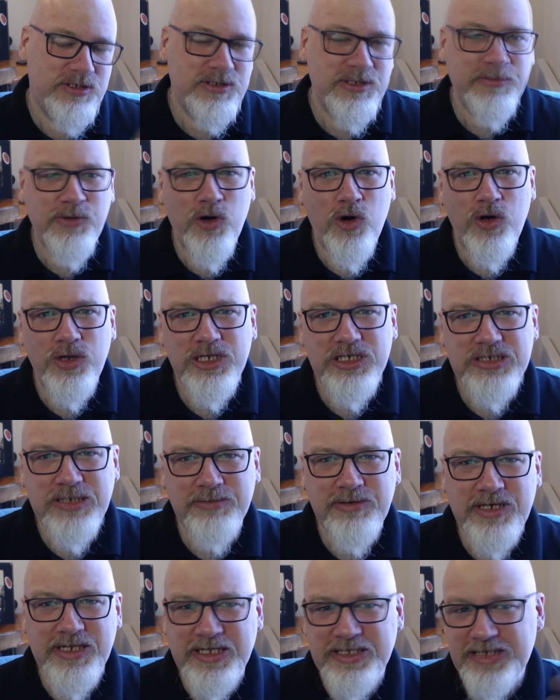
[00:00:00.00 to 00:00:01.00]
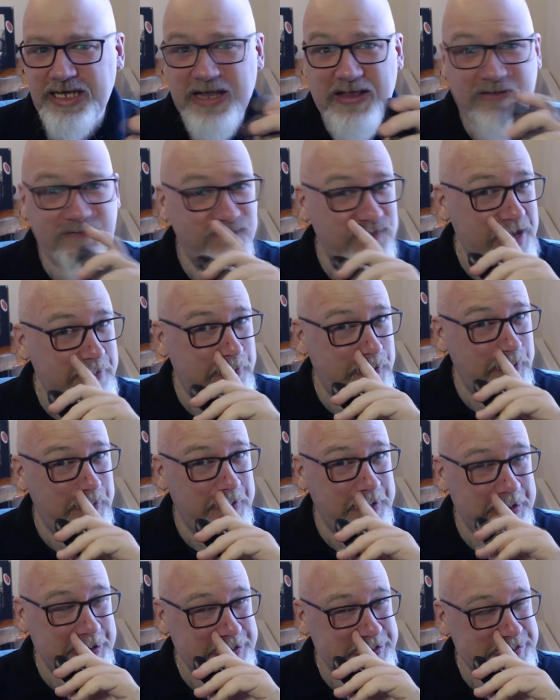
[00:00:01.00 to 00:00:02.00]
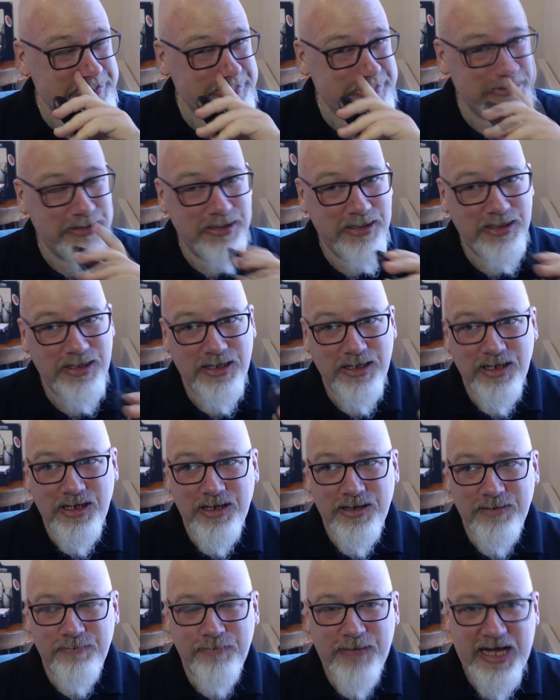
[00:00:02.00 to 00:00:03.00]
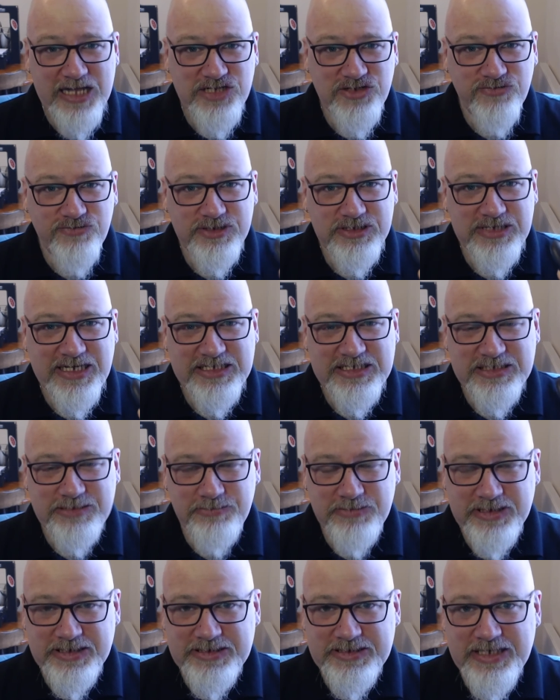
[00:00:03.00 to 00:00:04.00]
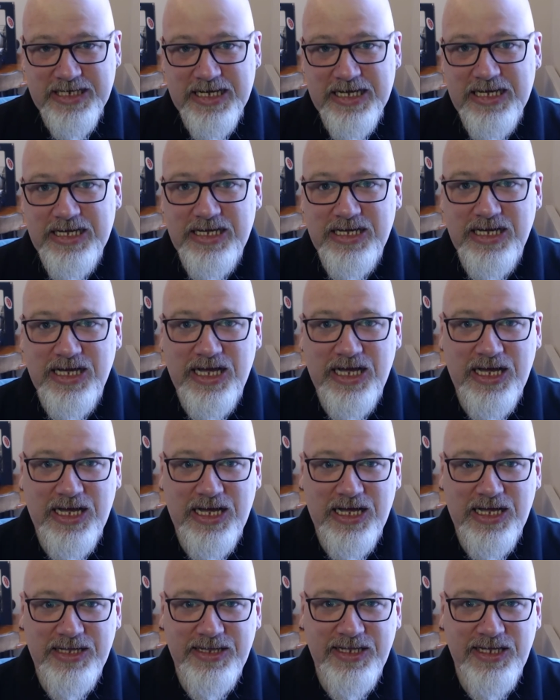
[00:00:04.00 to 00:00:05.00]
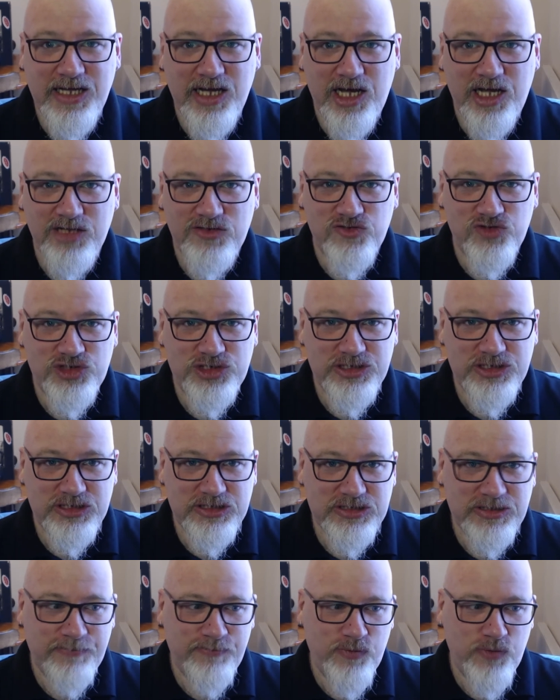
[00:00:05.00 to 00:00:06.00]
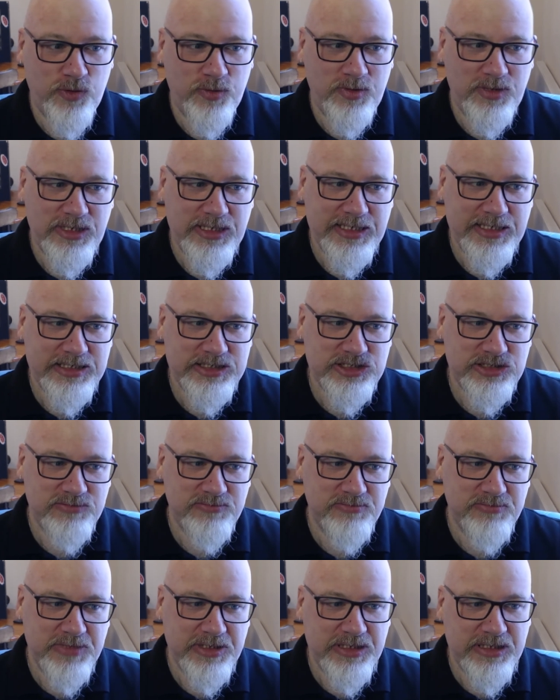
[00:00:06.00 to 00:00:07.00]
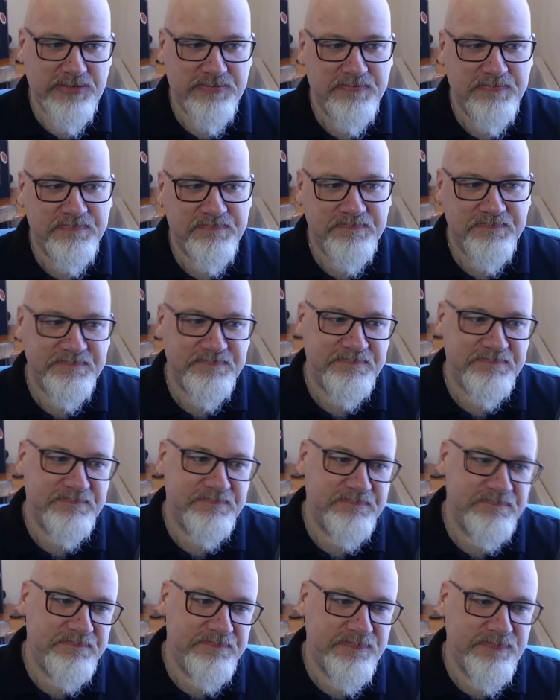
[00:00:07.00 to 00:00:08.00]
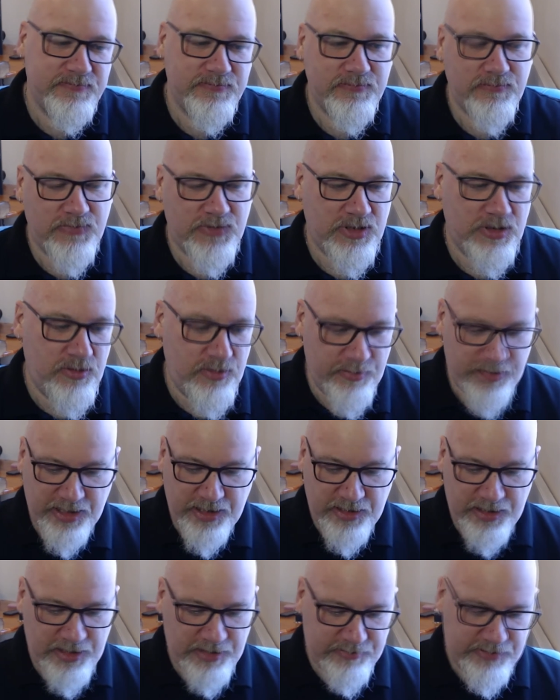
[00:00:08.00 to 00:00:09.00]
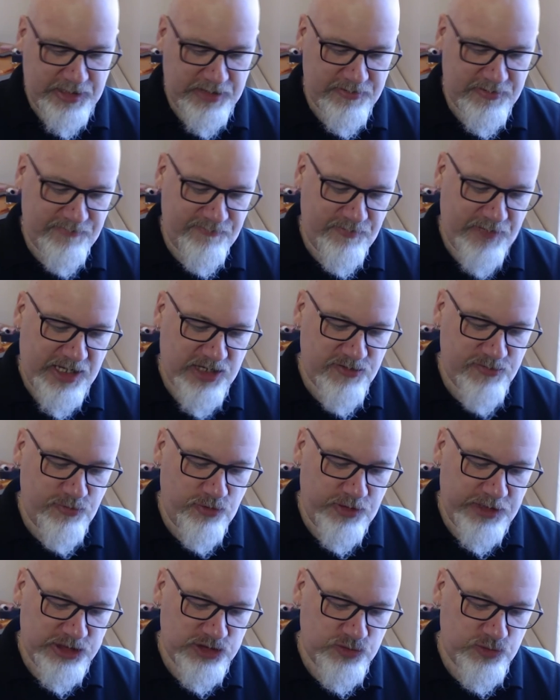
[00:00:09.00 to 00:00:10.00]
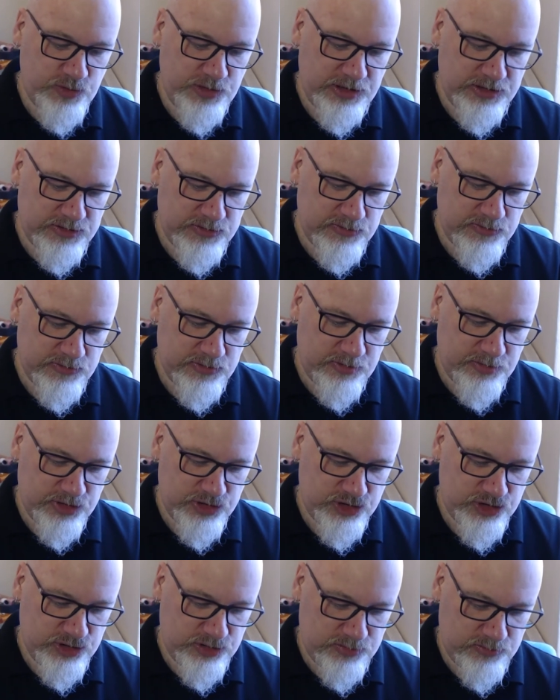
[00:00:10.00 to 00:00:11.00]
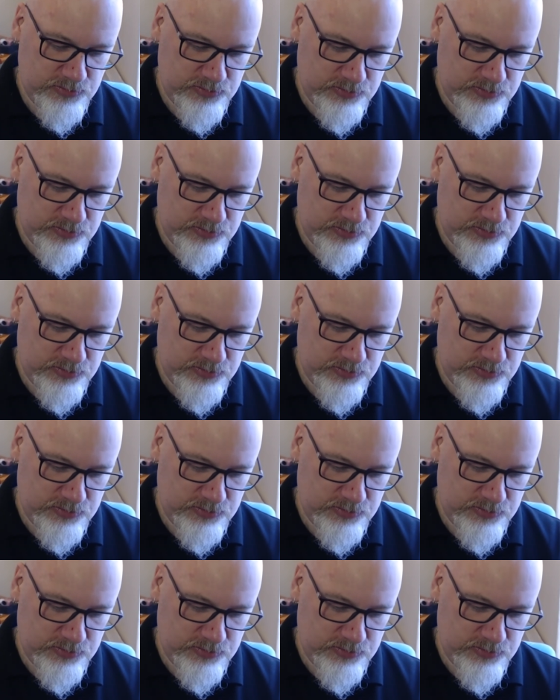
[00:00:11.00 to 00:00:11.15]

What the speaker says: to be honest, I'm getting a day's vape out of this. Batteries lasting me a day, and the cartridges are probably lasting me. Oh, I mean, that's from Expo last week, so how much?